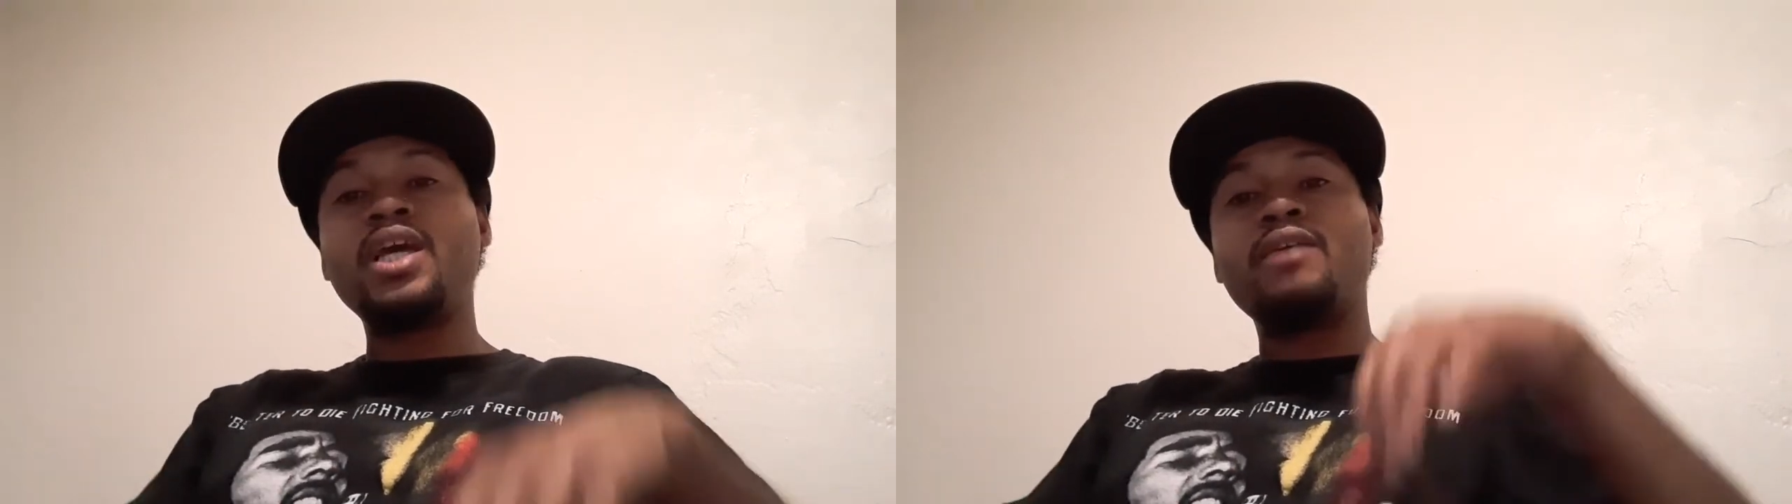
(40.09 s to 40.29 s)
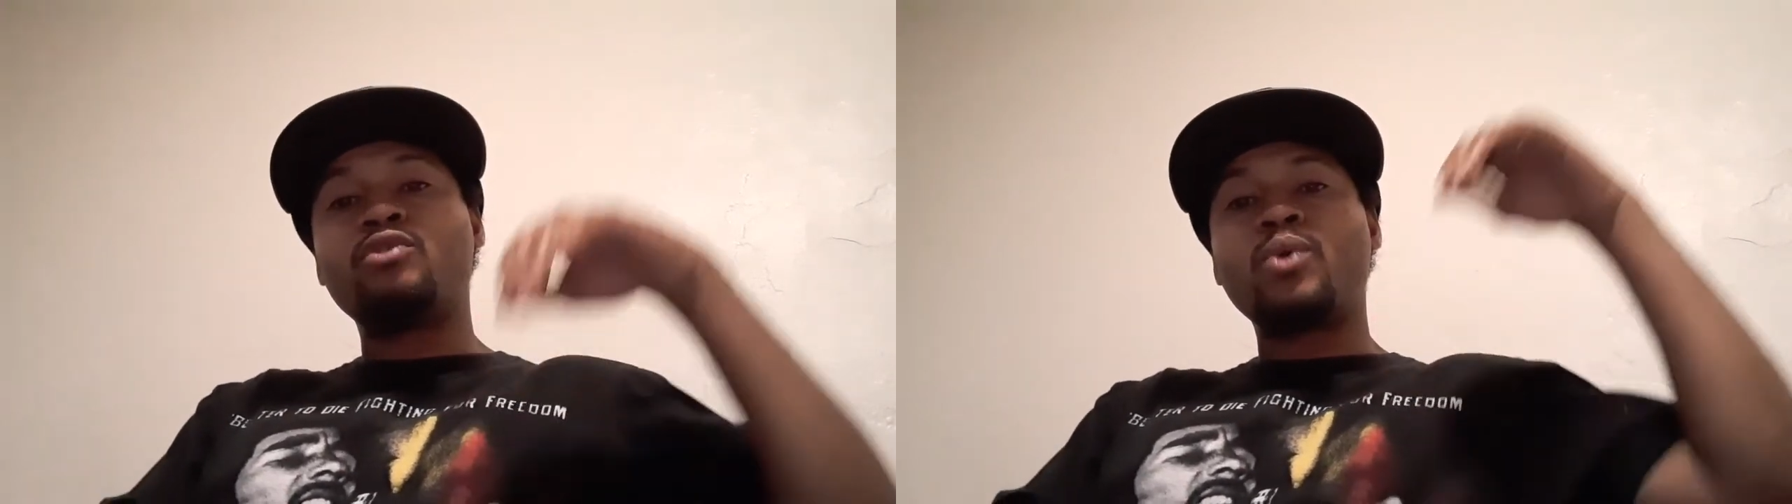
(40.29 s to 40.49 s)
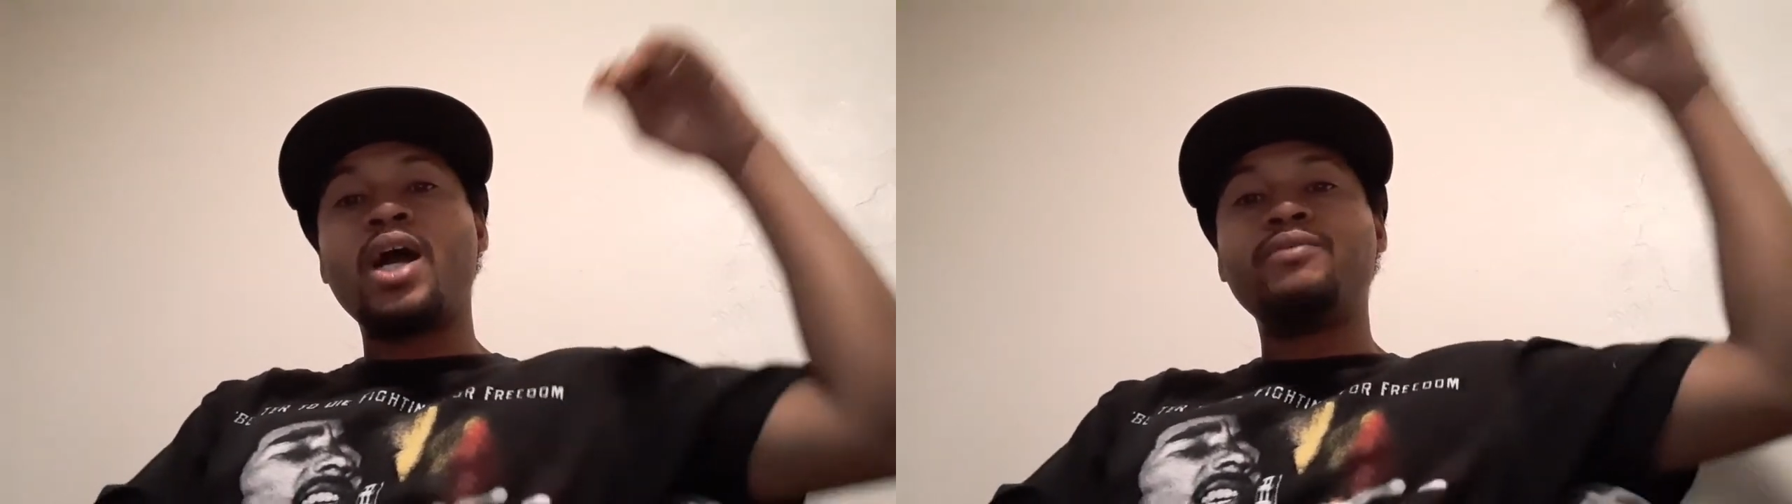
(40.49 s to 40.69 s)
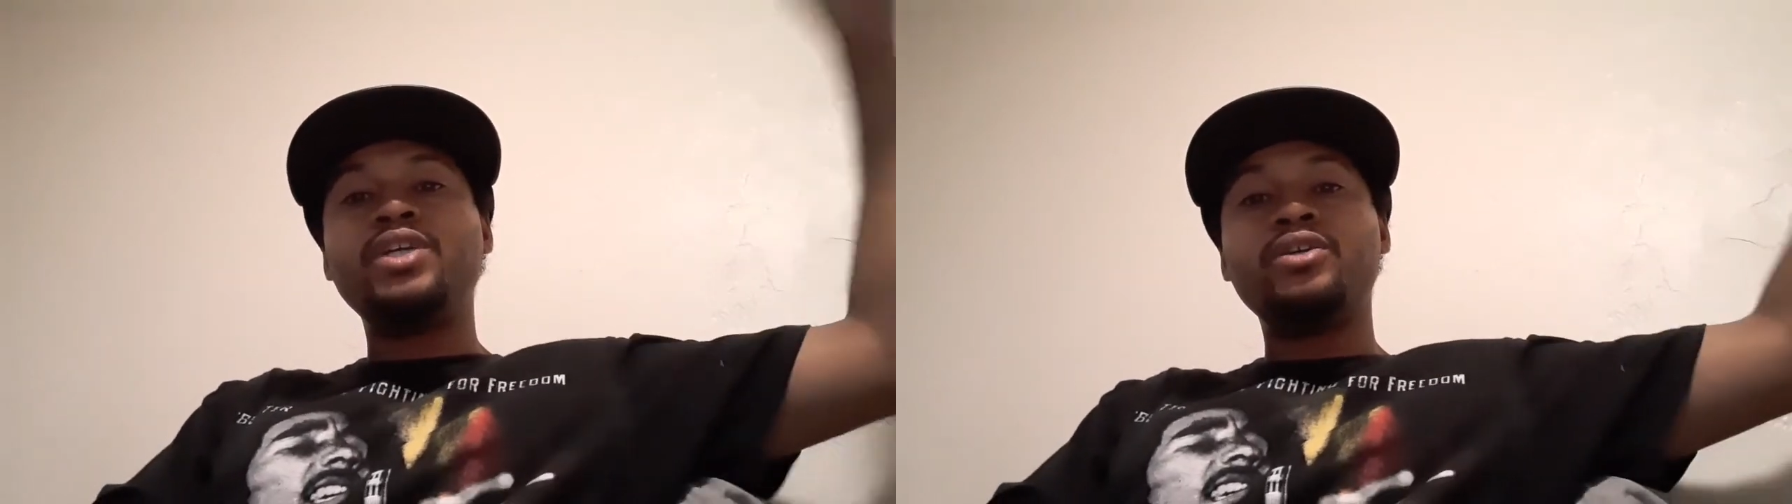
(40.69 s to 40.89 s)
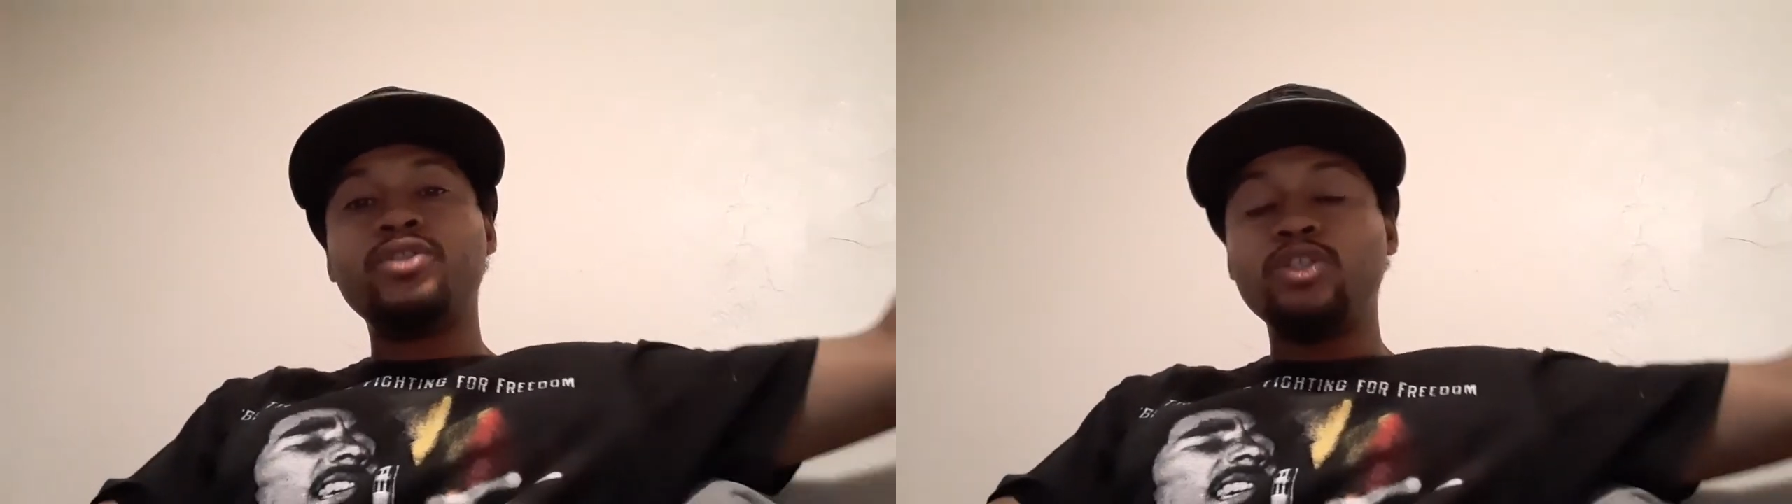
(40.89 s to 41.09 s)
have arrived
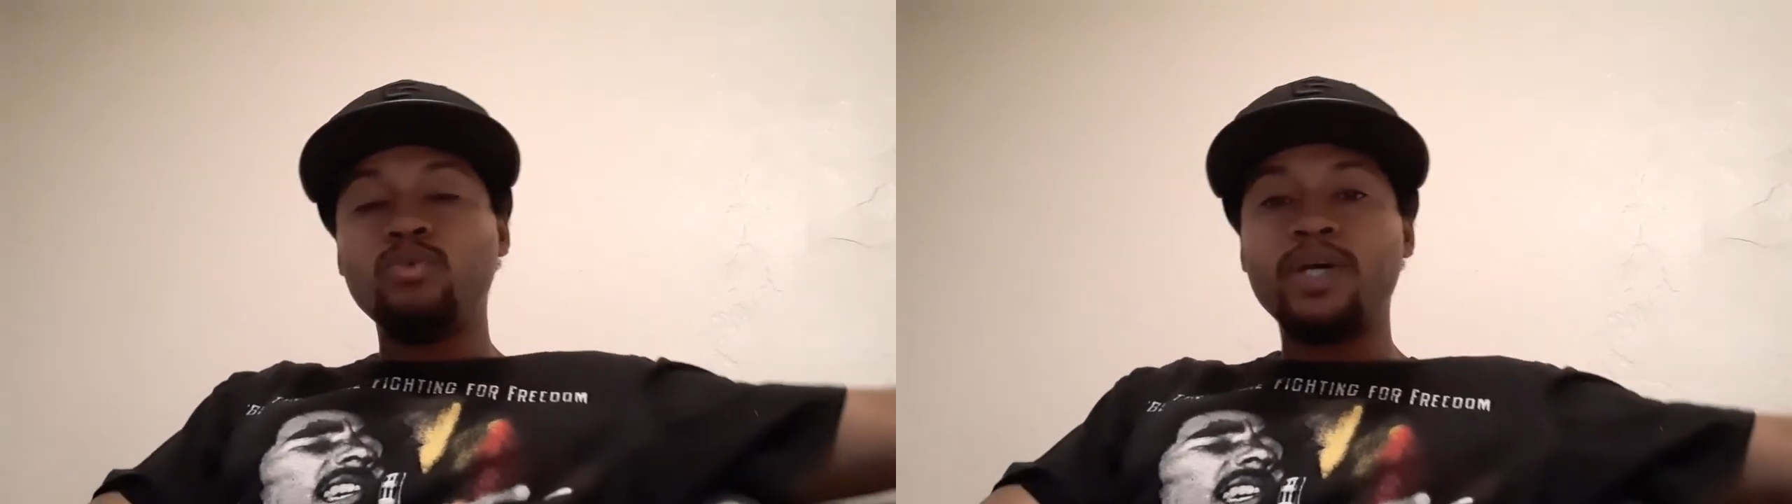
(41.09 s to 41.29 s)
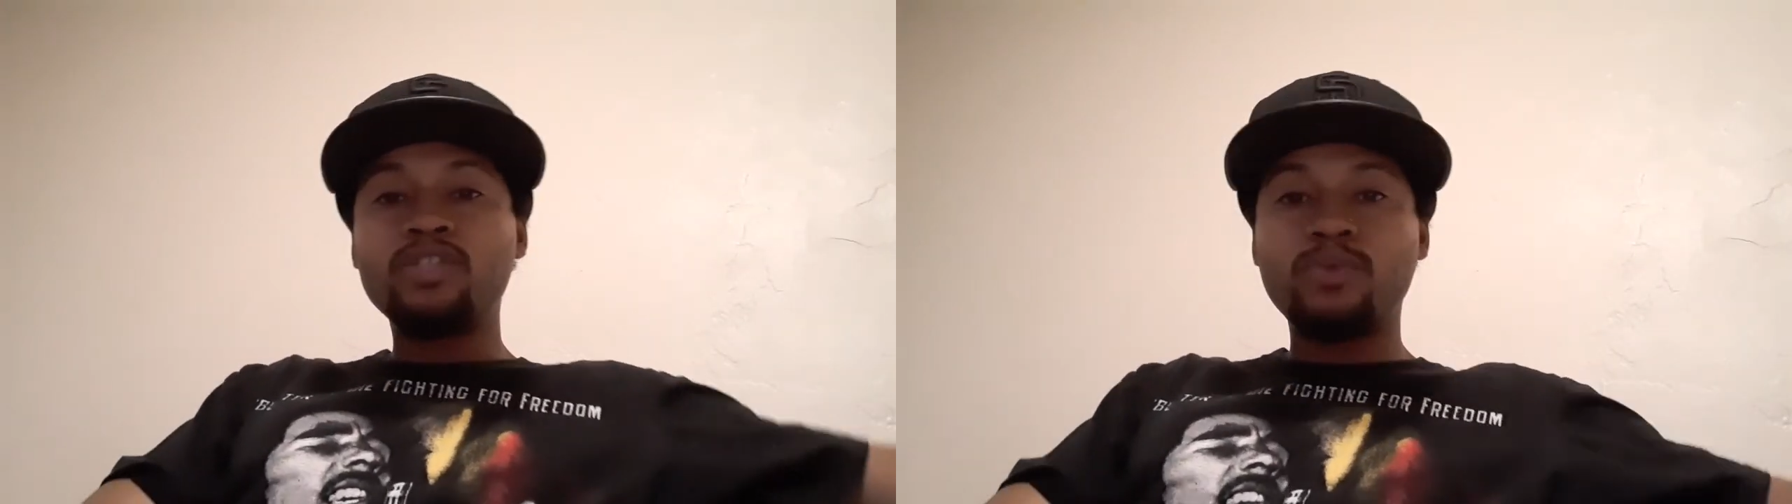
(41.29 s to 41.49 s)
here in the U.S.